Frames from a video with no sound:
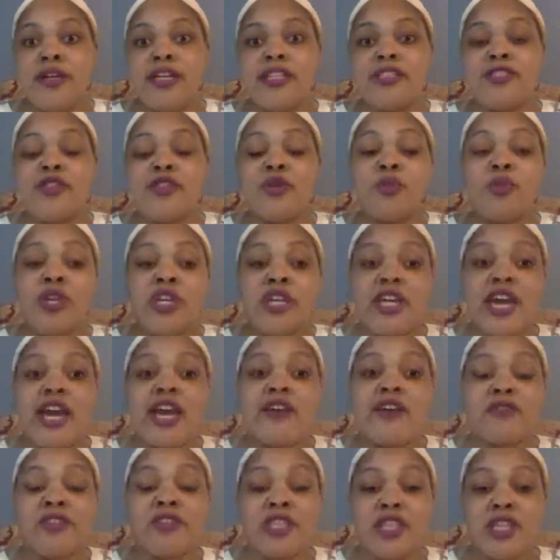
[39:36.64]
And so we
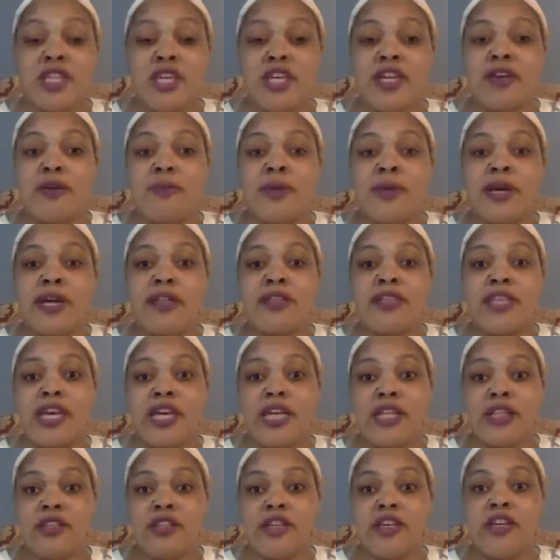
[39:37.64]
have to think about
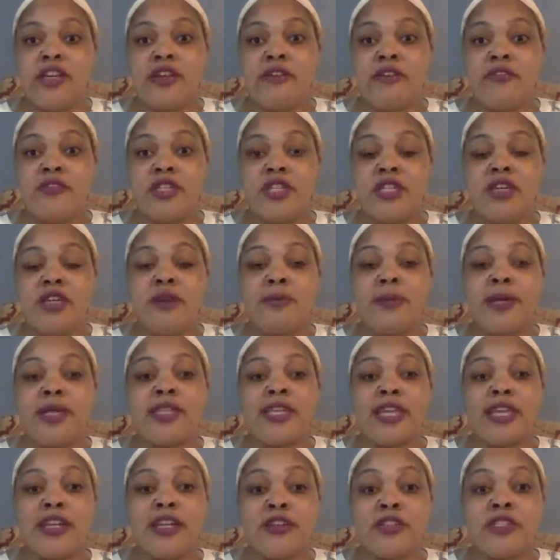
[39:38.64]
that lift,
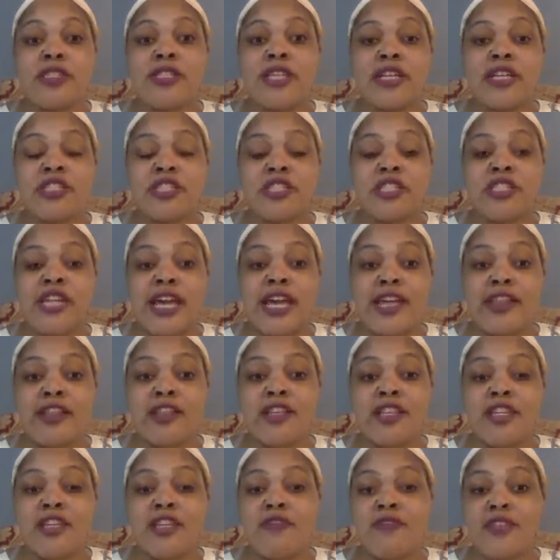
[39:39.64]
about the
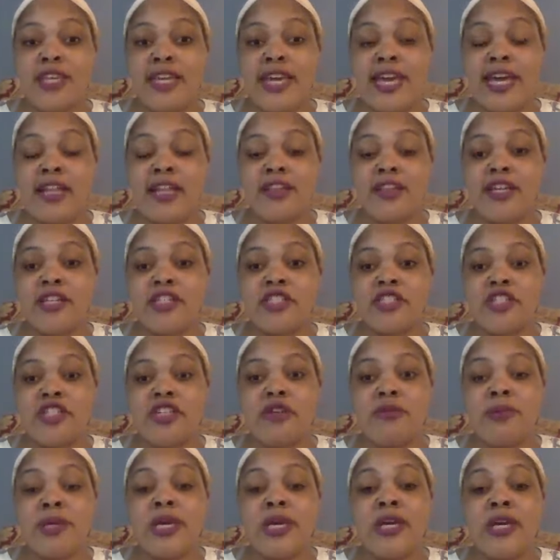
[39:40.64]
intersectionality of the
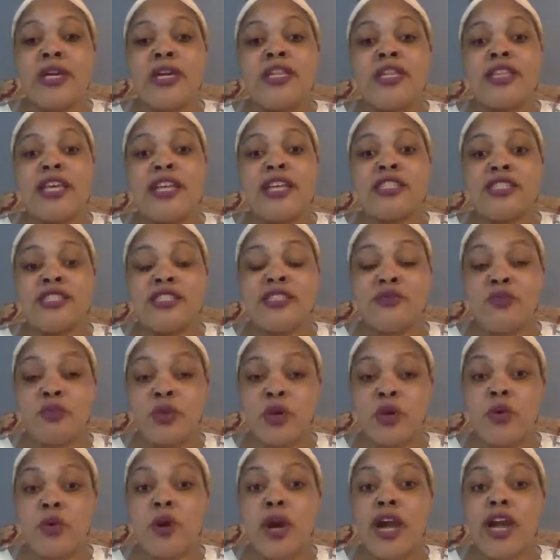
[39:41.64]
allyship that's
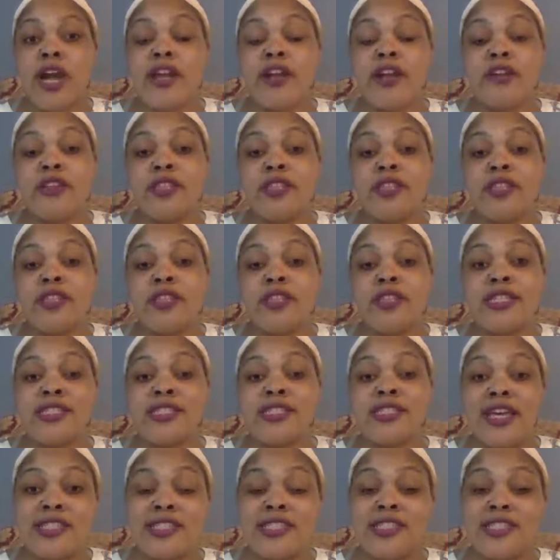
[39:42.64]
required, that's
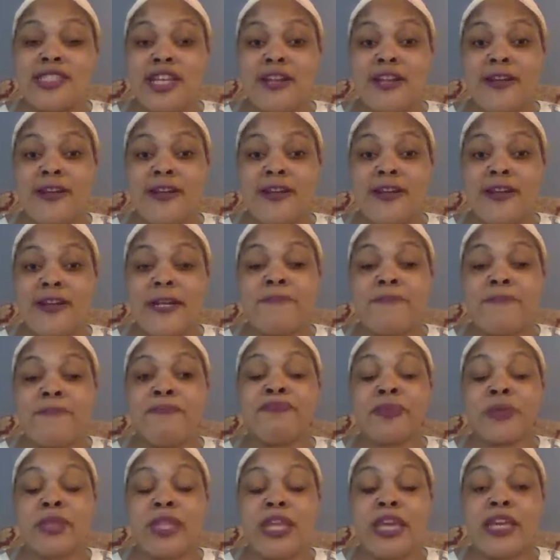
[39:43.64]
necessary
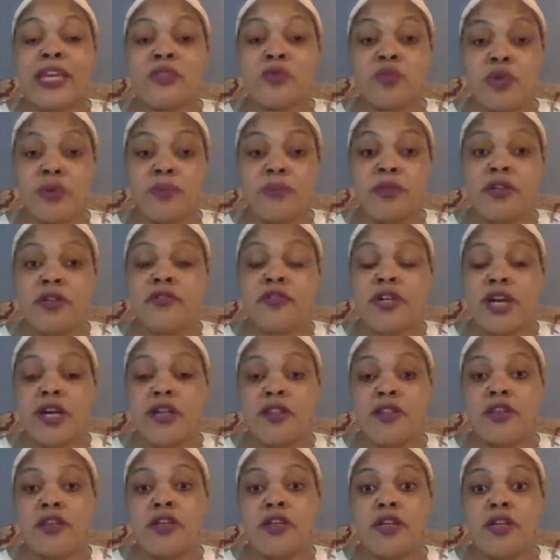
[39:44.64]
as women of
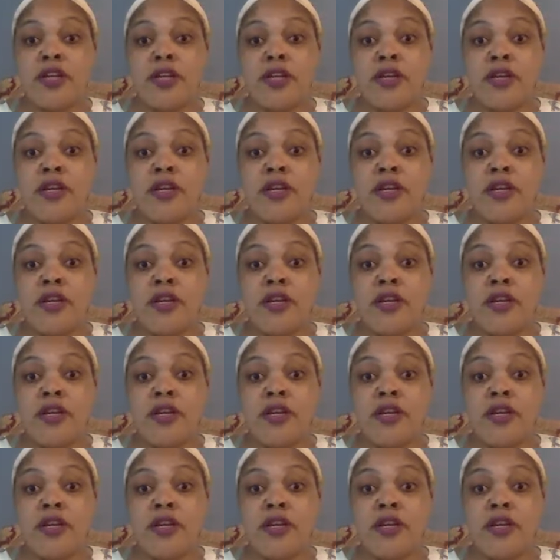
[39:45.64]
color.